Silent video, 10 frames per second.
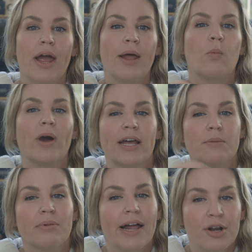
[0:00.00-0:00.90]
and what kind
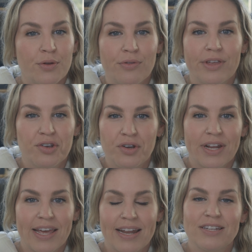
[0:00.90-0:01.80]
of planner you think you're going
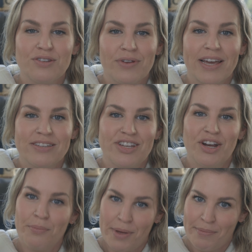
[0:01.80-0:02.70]
to get into next year.